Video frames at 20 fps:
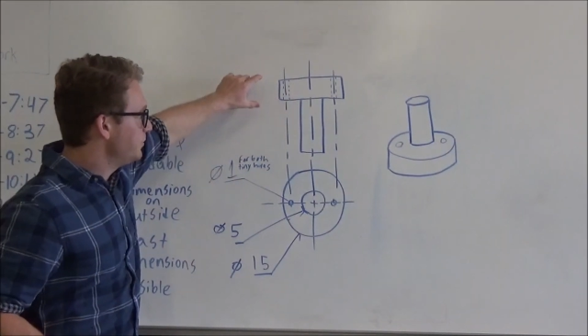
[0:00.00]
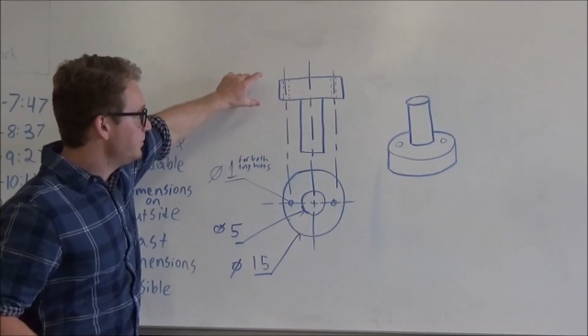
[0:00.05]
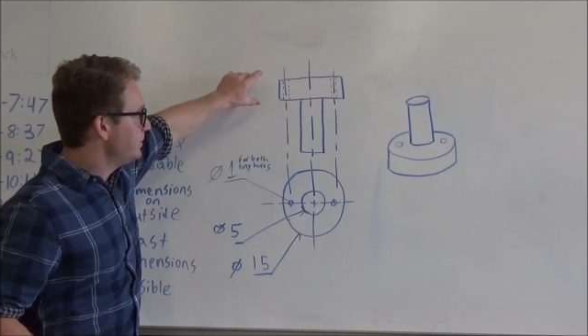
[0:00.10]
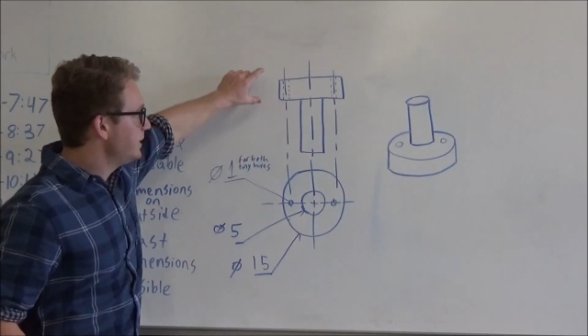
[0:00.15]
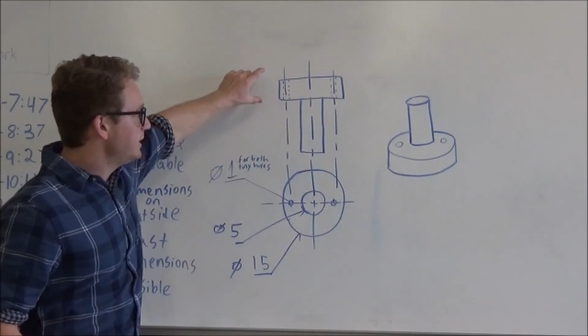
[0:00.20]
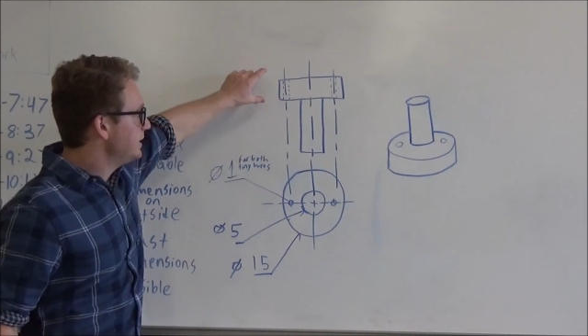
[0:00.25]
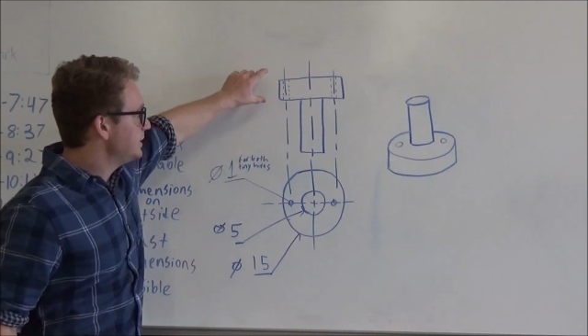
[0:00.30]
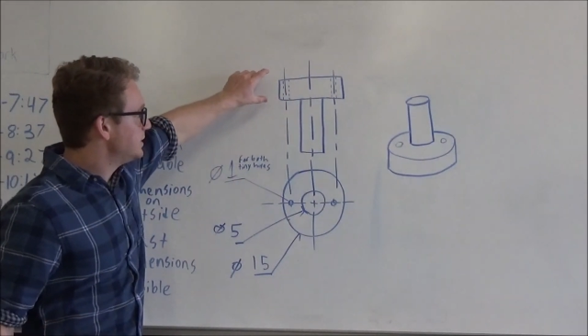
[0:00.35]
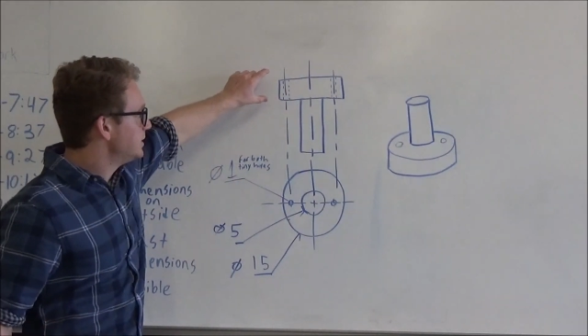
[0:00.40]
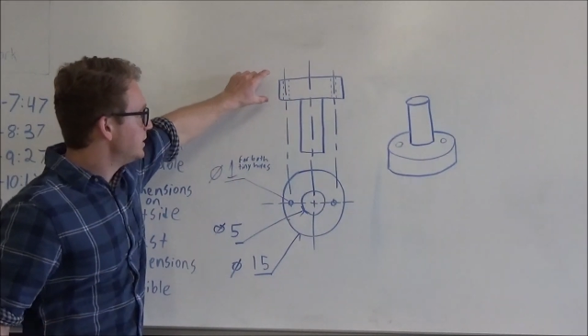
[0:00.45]
We
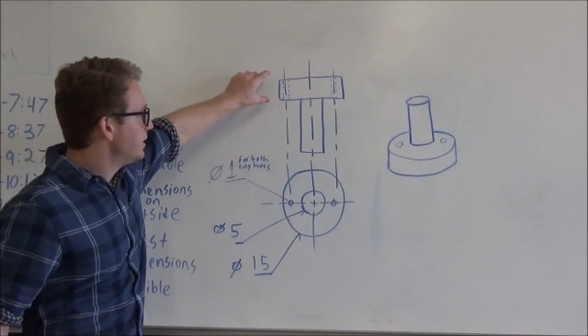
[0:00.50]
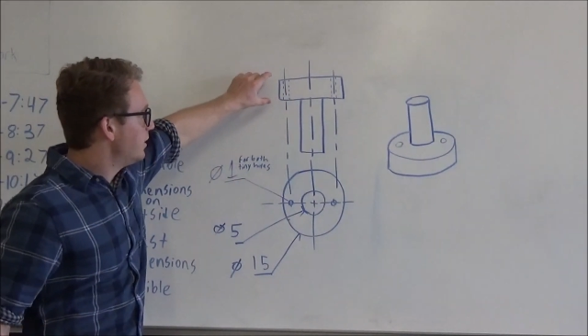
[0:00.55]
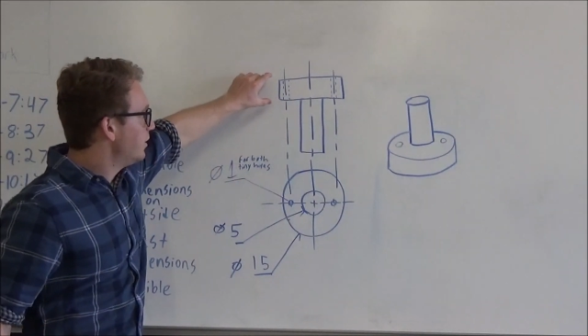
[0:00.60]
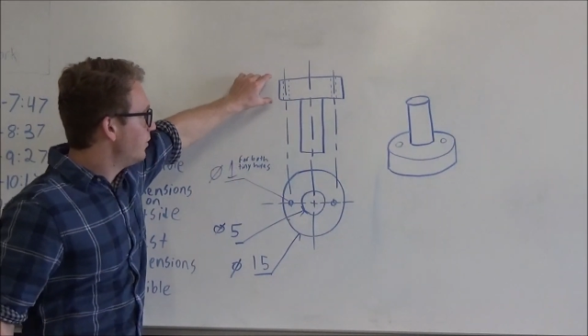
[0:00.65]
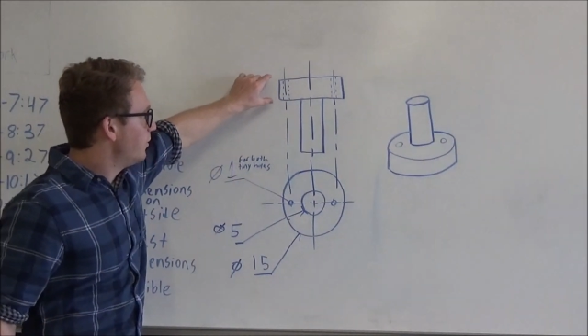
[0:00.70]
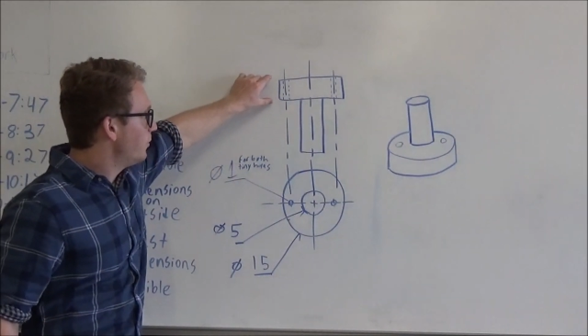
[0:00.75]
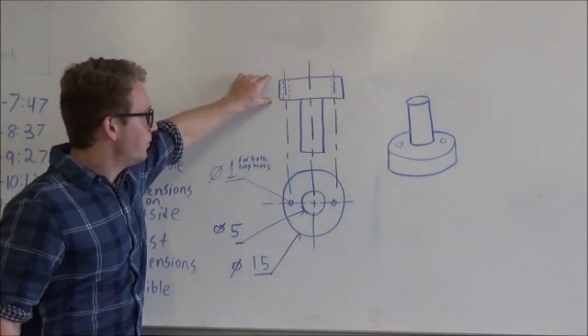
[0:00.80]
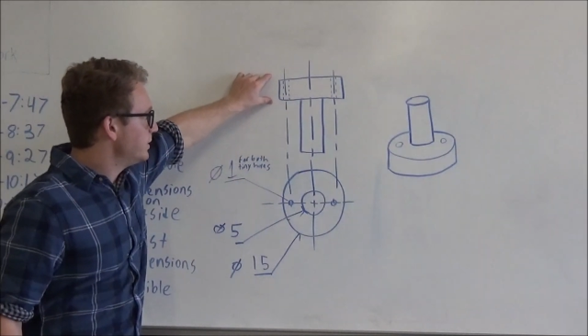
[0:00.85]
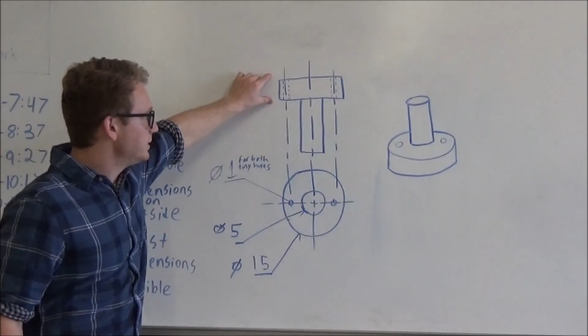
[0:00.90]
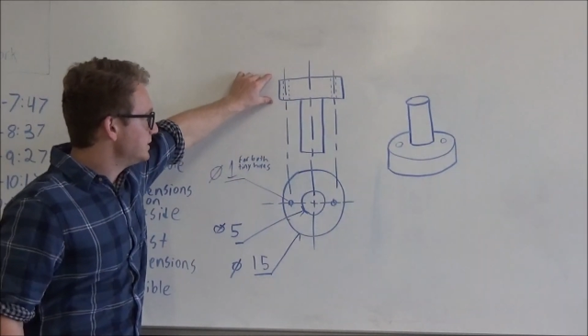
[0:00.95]
need to
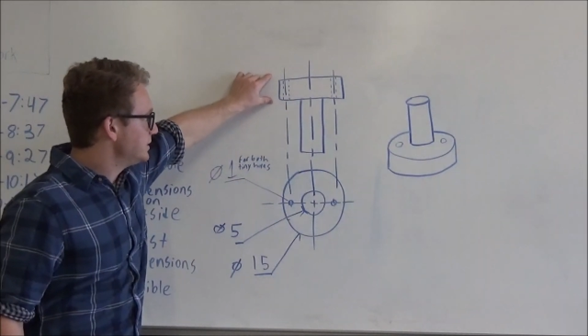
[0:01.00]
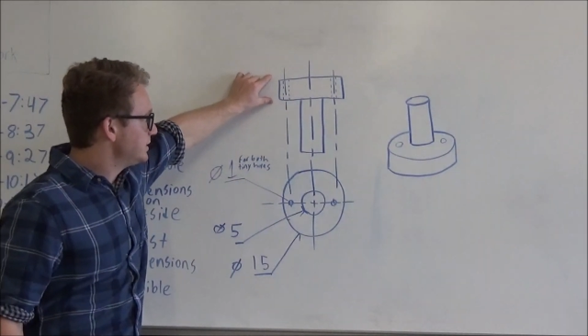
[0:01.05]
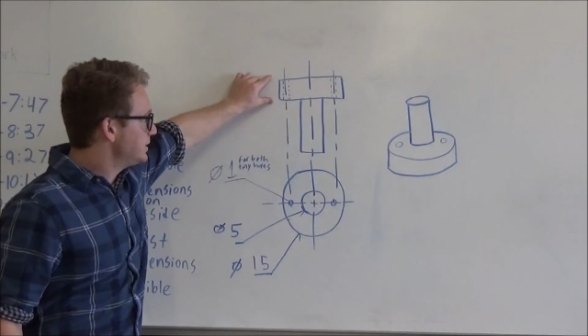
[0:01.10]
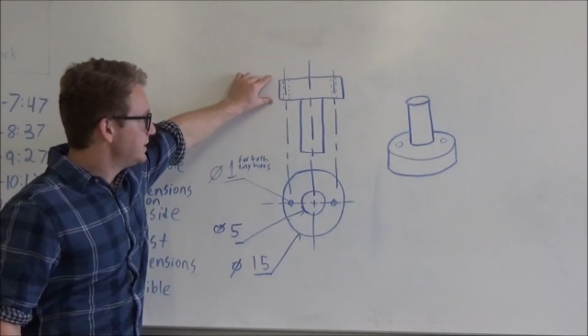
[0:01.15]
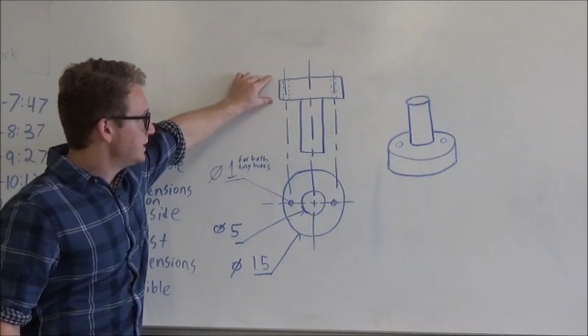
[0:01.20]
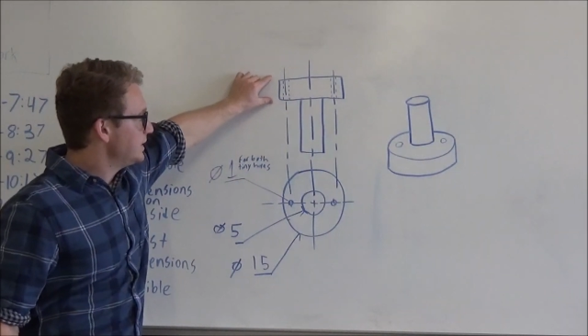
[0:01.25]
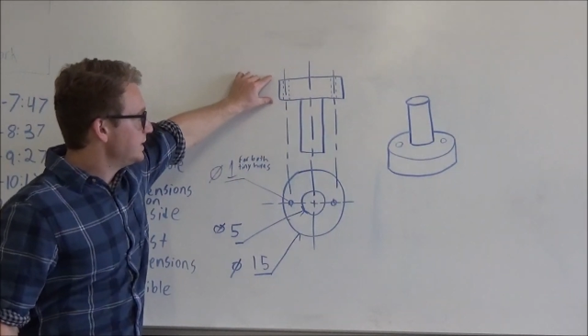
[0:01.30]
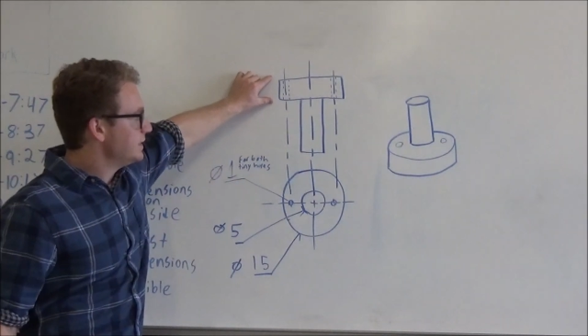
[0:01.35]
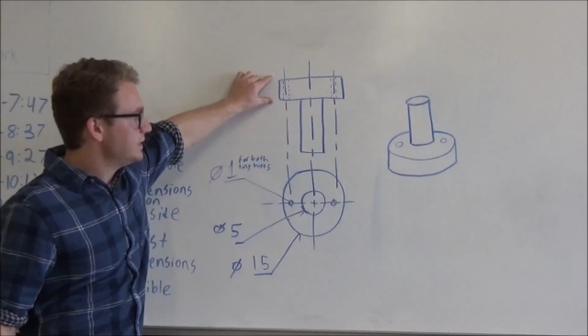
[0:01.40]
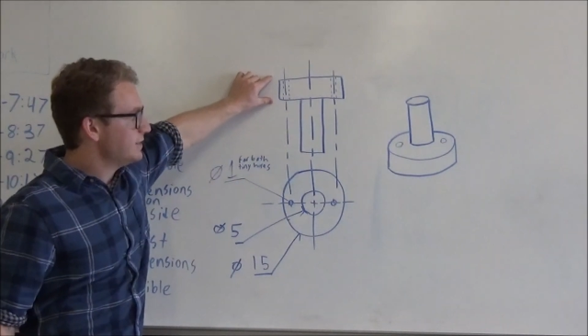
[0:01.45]
know what is
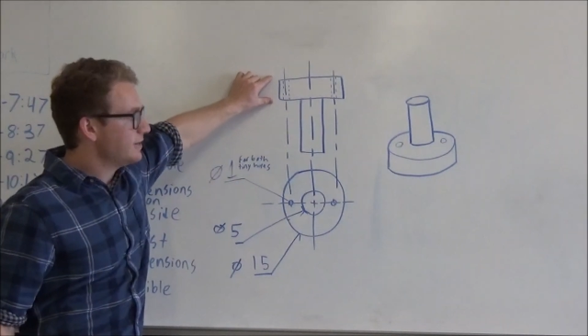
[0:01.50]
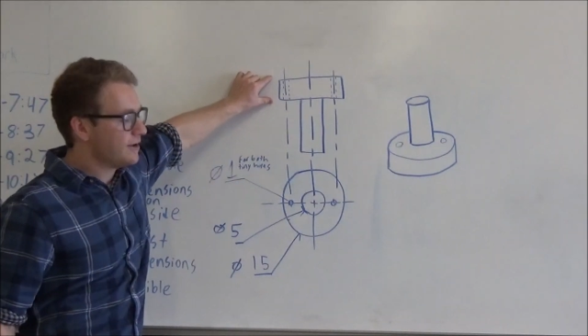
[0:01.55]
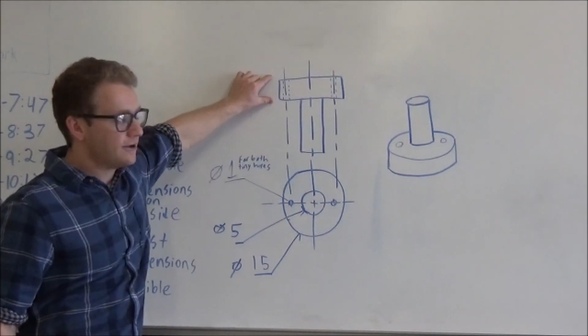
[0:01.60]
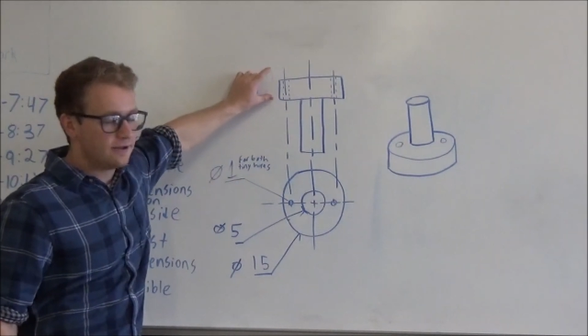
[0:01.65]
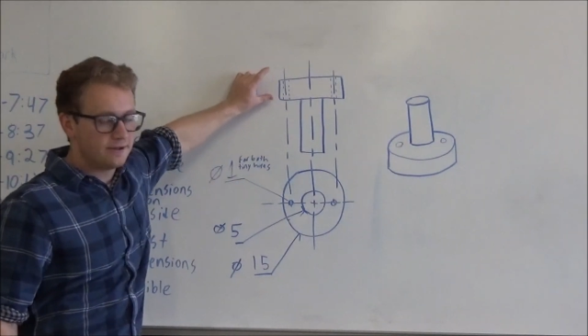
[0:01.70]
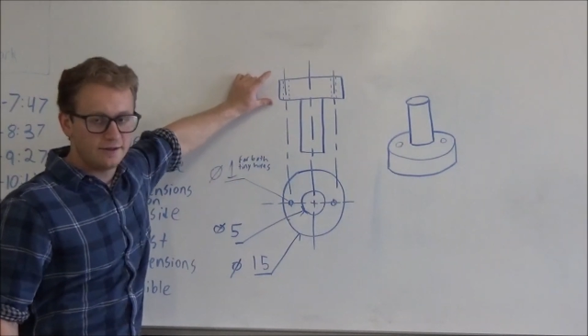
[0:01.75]
the